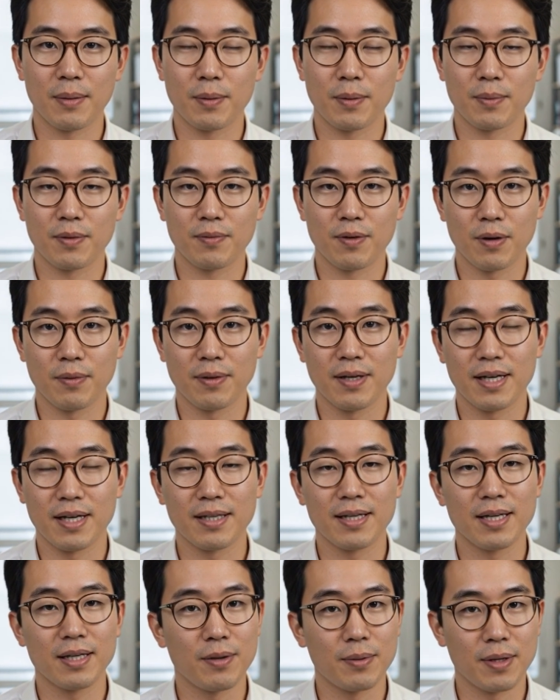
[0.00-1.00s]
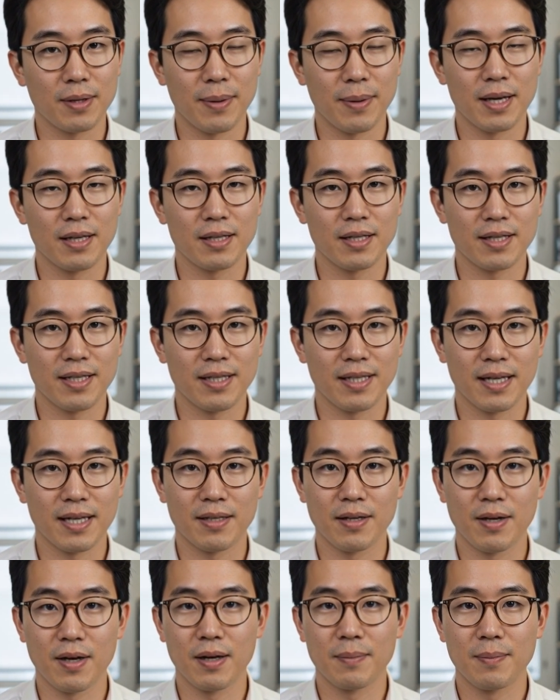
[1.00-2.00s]
performs considerably better and
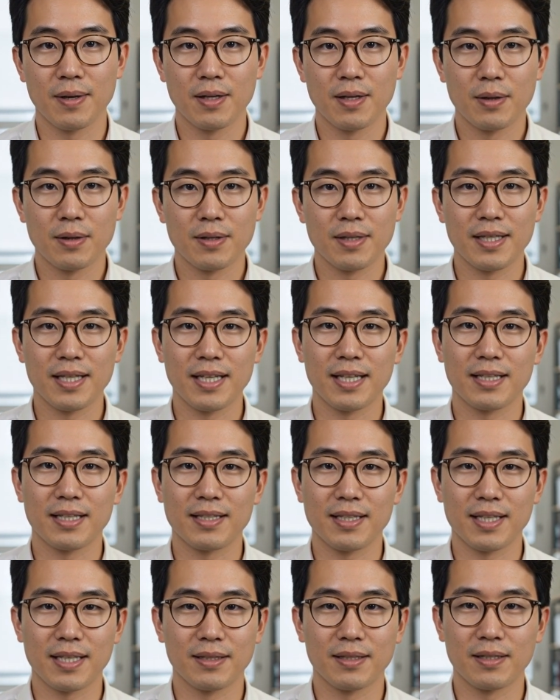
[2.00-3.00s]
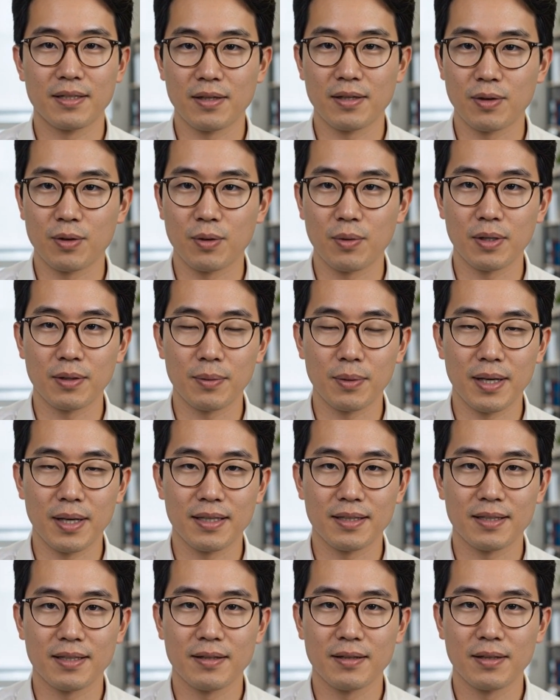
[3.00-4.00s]
has long been used in heat sinks, cooling
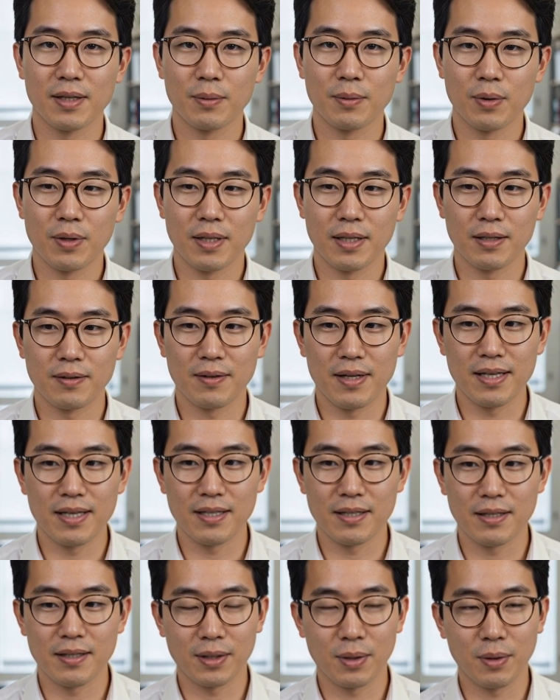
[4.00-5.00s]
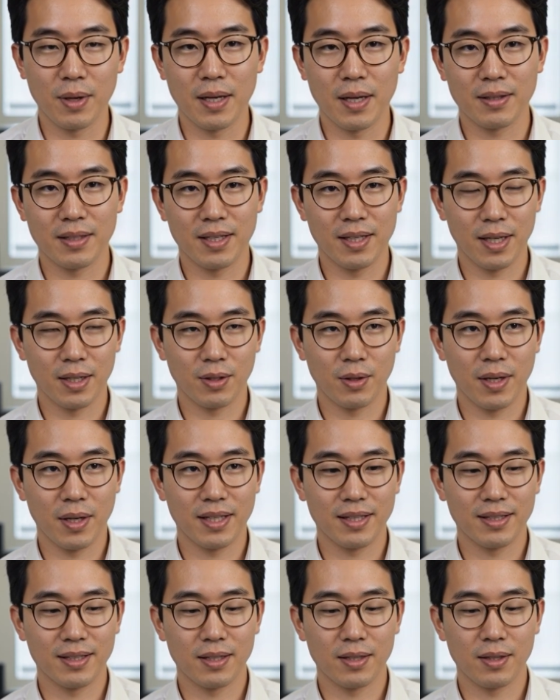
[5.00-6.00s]
plates, and thermal interfaces throughout the
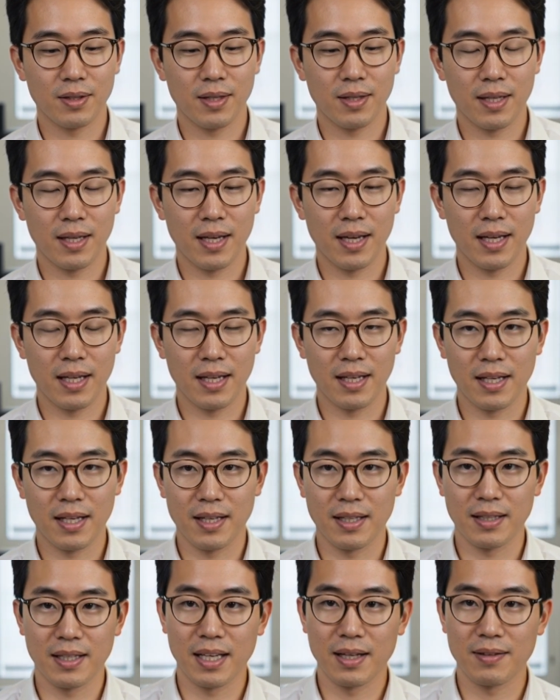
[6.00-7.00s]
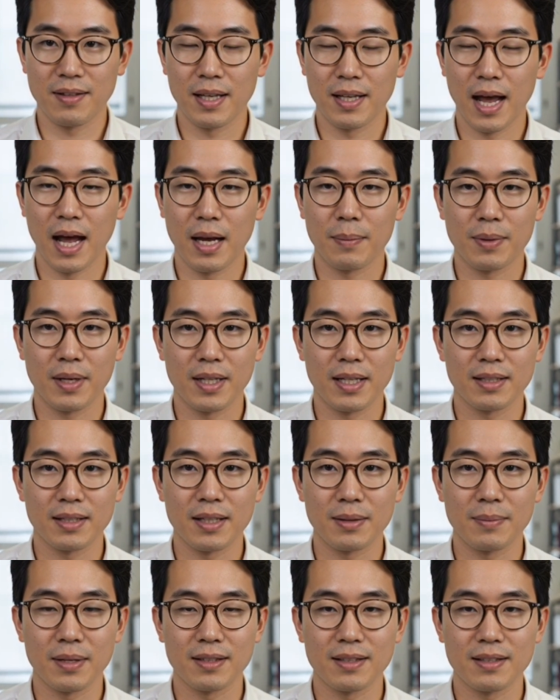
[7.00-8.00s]
electronics industry. Yet even copper has
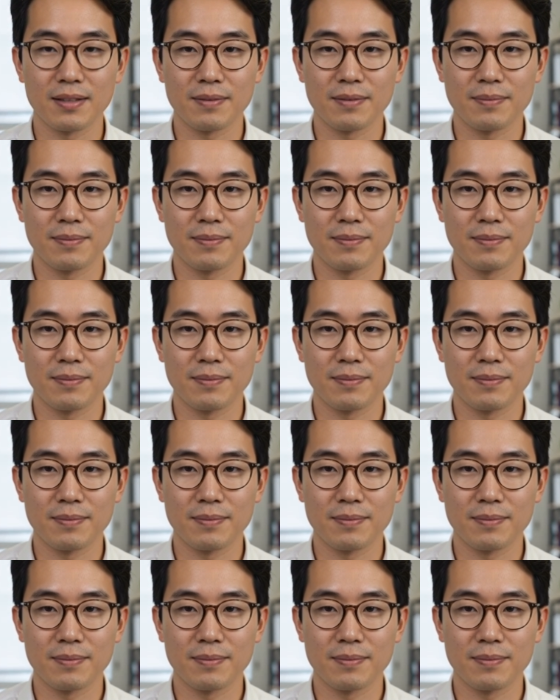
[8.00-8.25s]
limits.